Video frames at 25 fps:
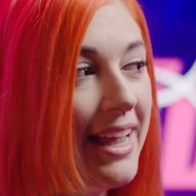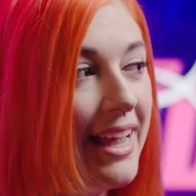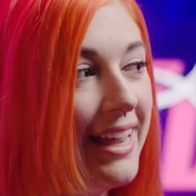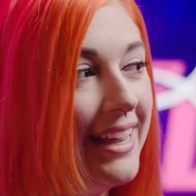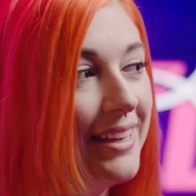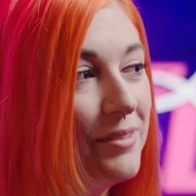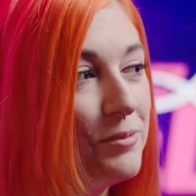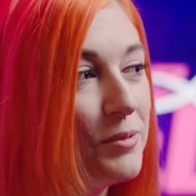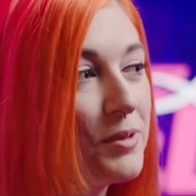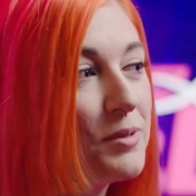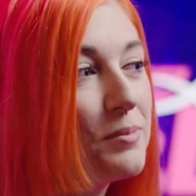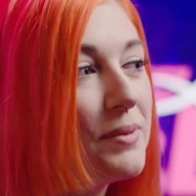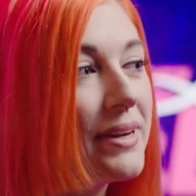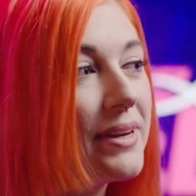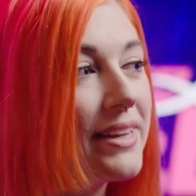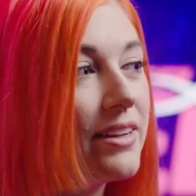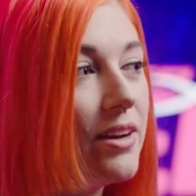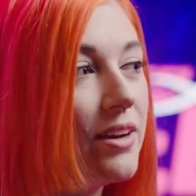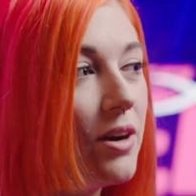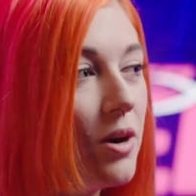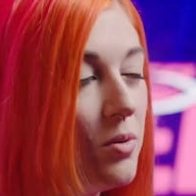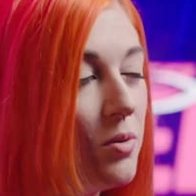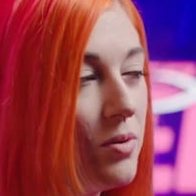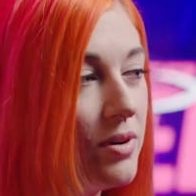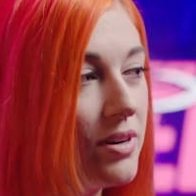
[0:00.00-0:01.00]
and one of my
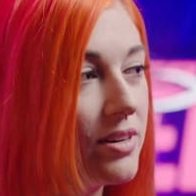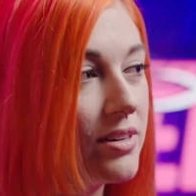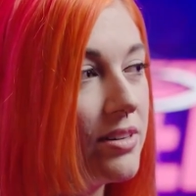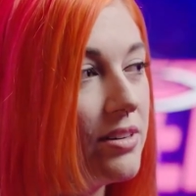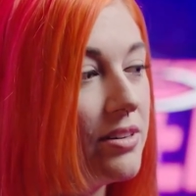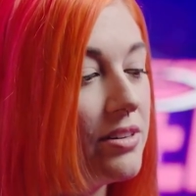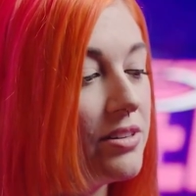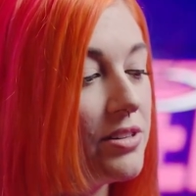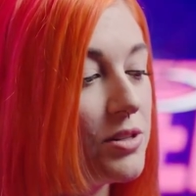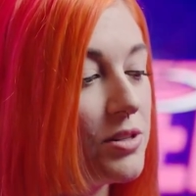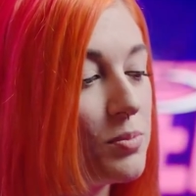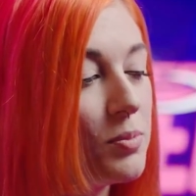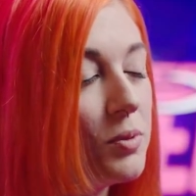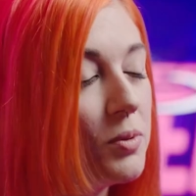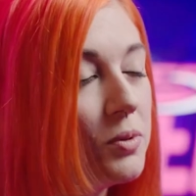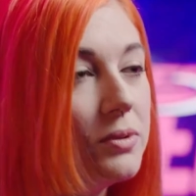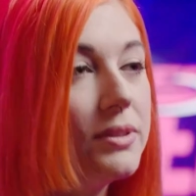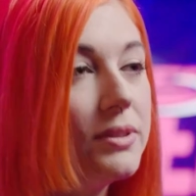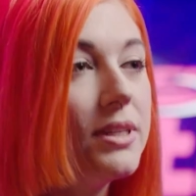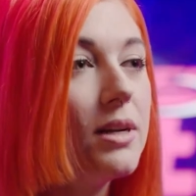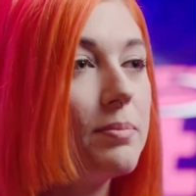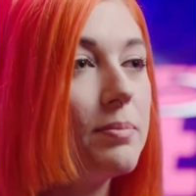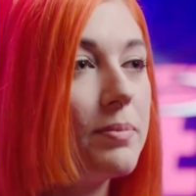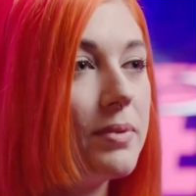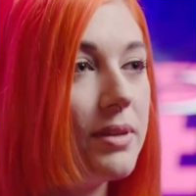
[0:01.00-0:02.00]
coworkers
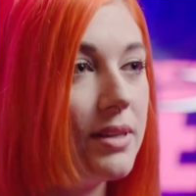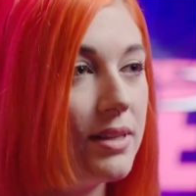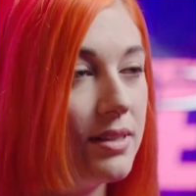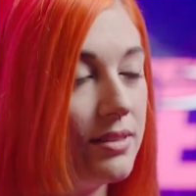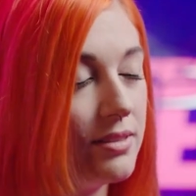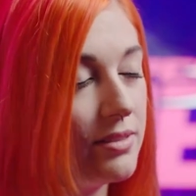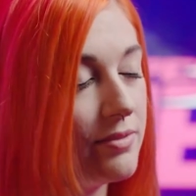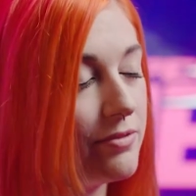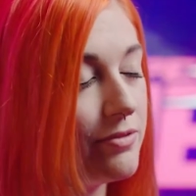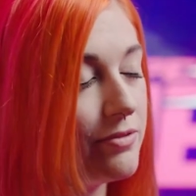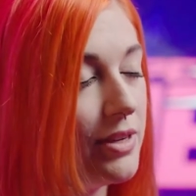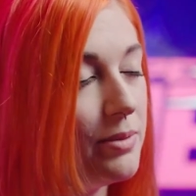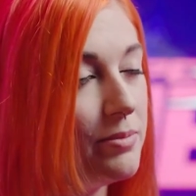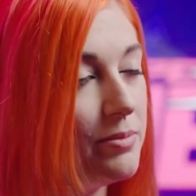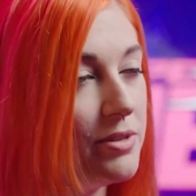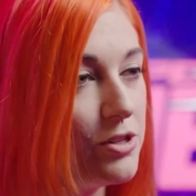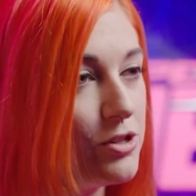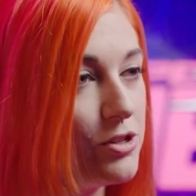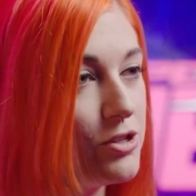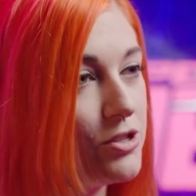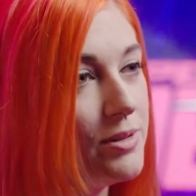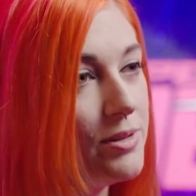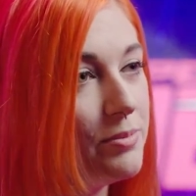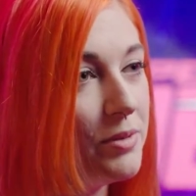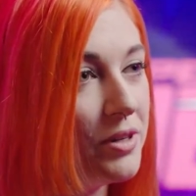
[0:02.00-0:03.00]
pulled up a famous
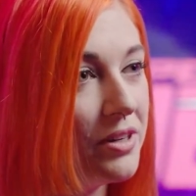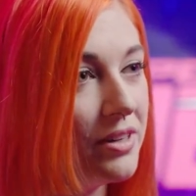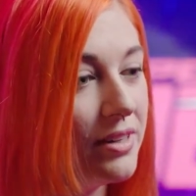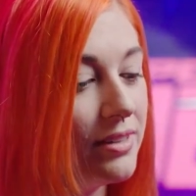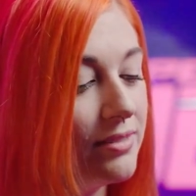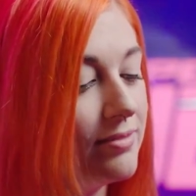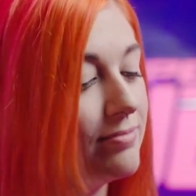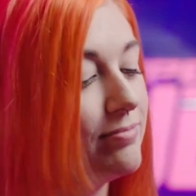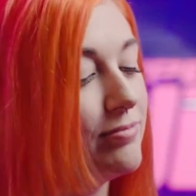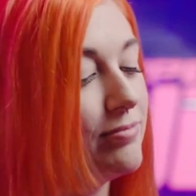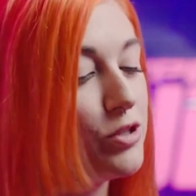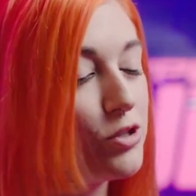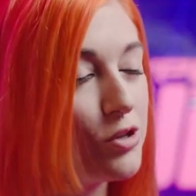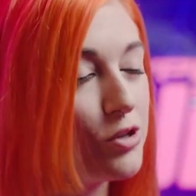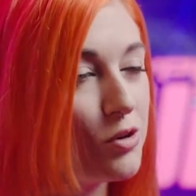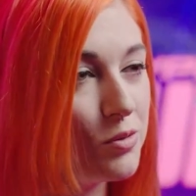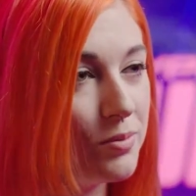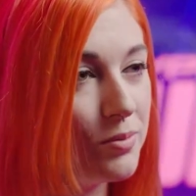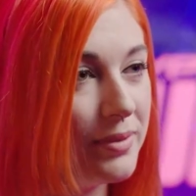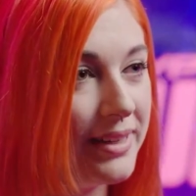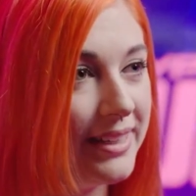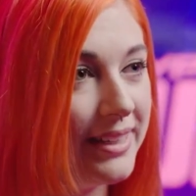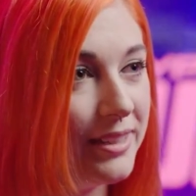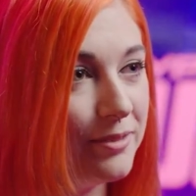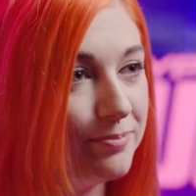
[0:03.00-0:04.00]
streamer, showed
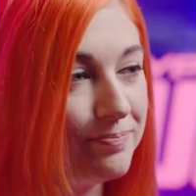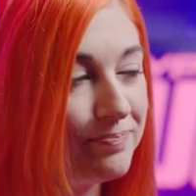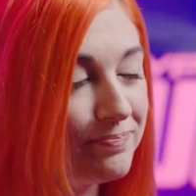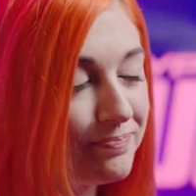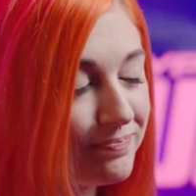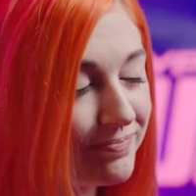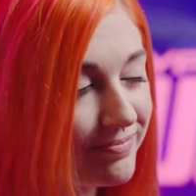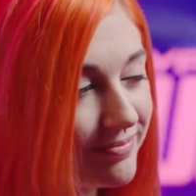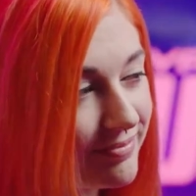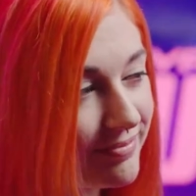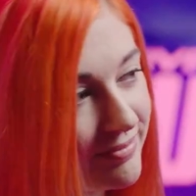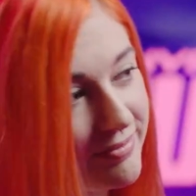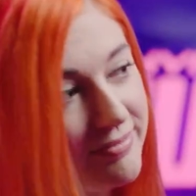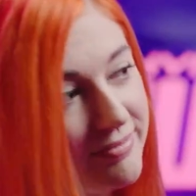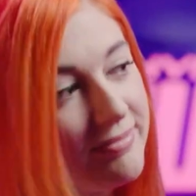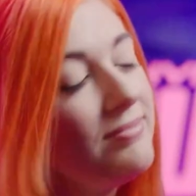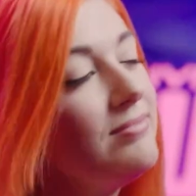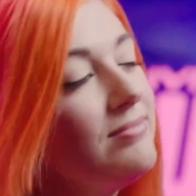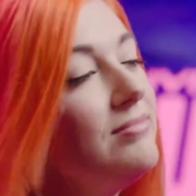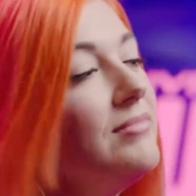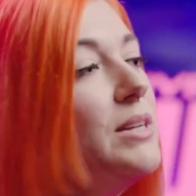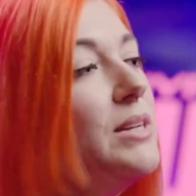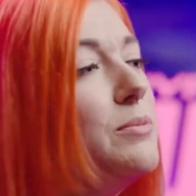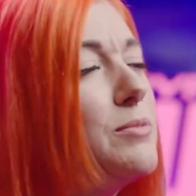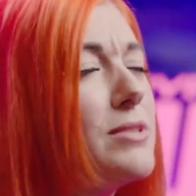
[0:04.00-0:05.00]
me him,
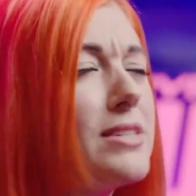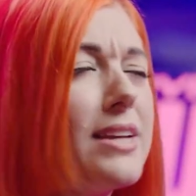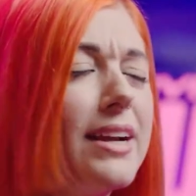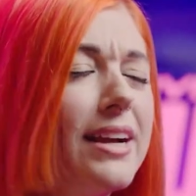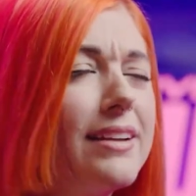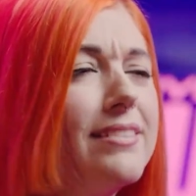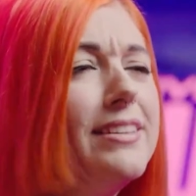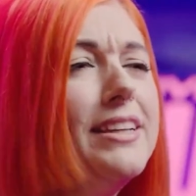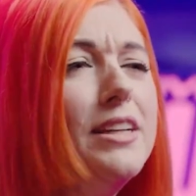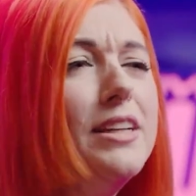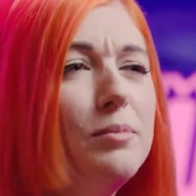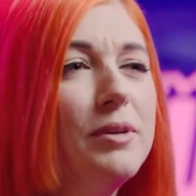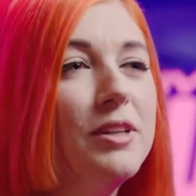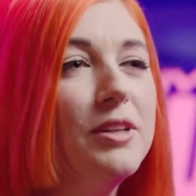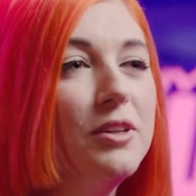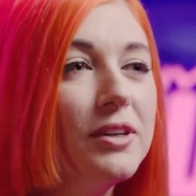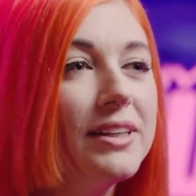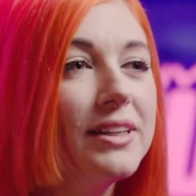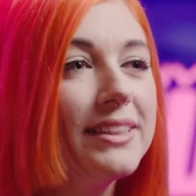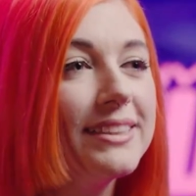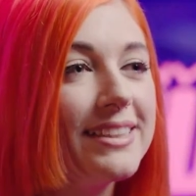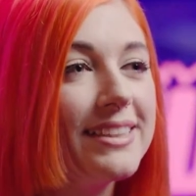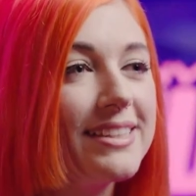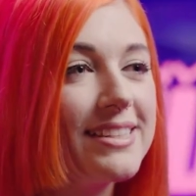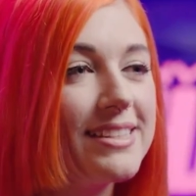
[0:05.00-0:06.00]
and was like, I think you'd be good
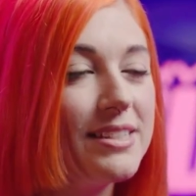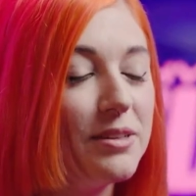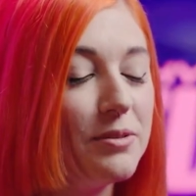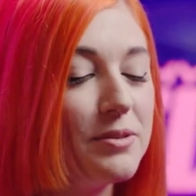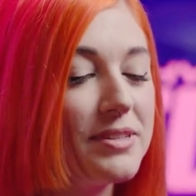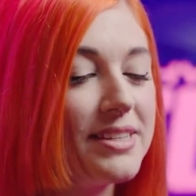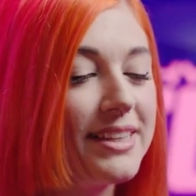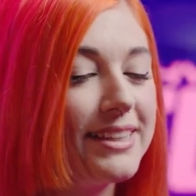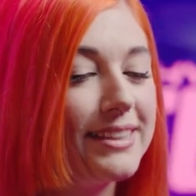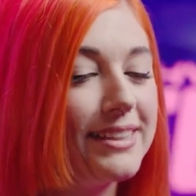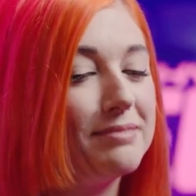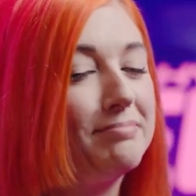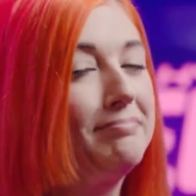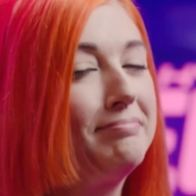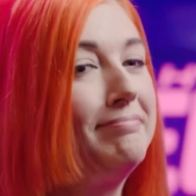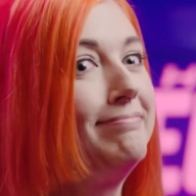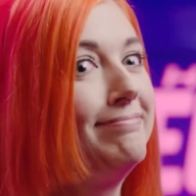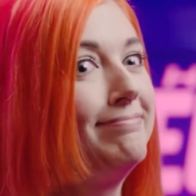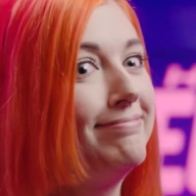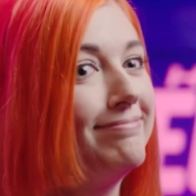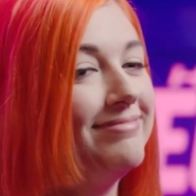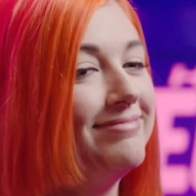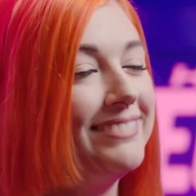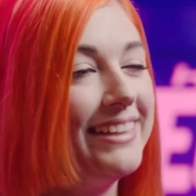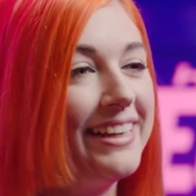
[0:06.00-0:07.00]
at this. And I was like,
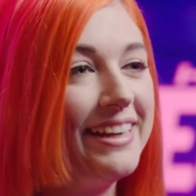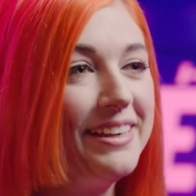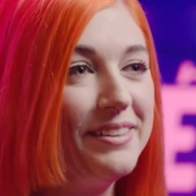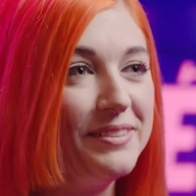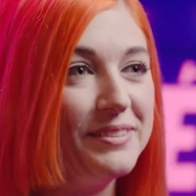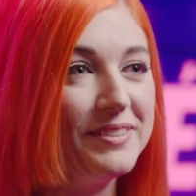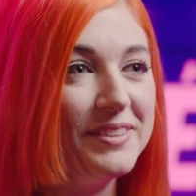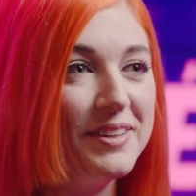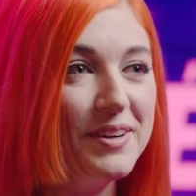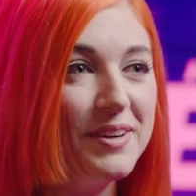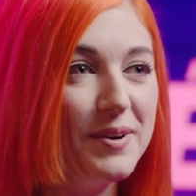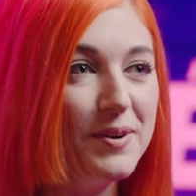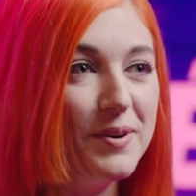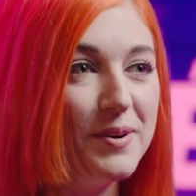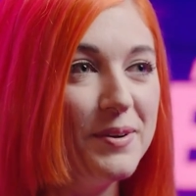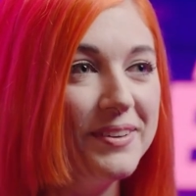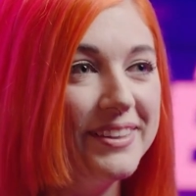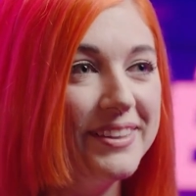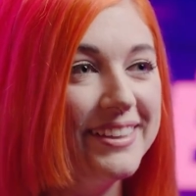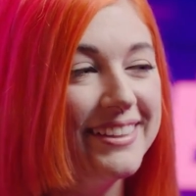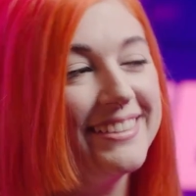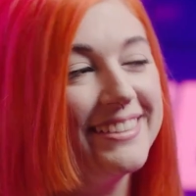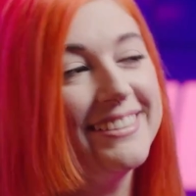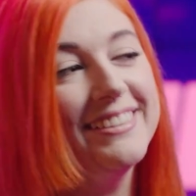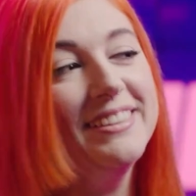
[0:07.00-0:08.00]
I don't know,
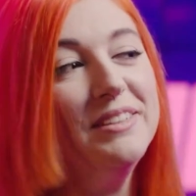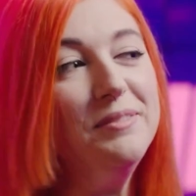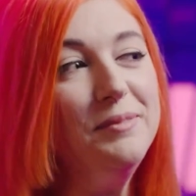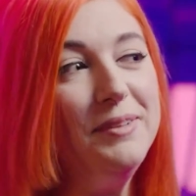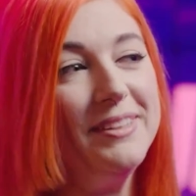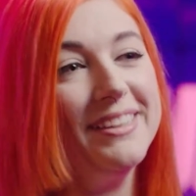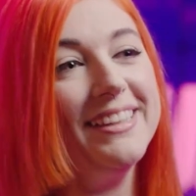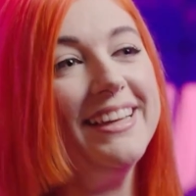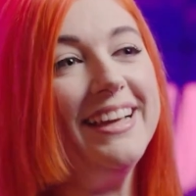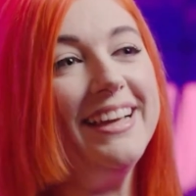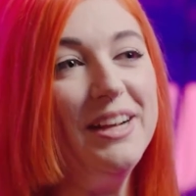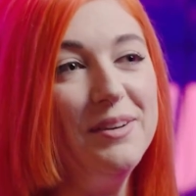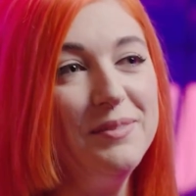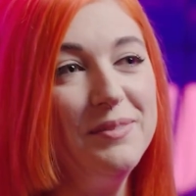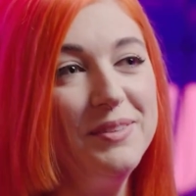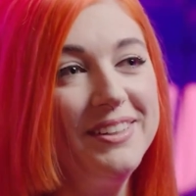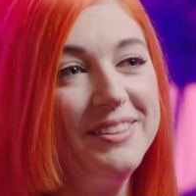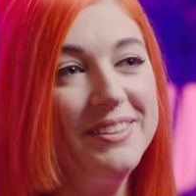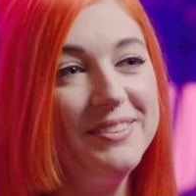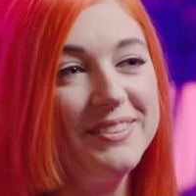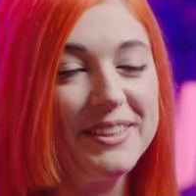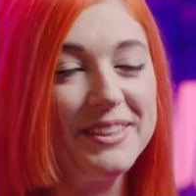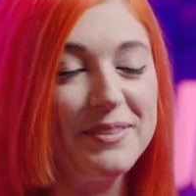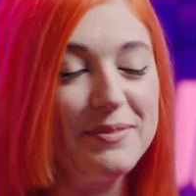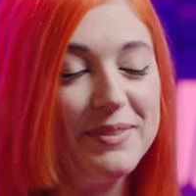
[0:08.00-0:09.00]
I'm on
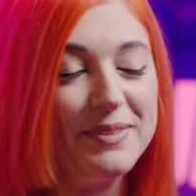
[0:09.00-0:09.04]
camera, what do you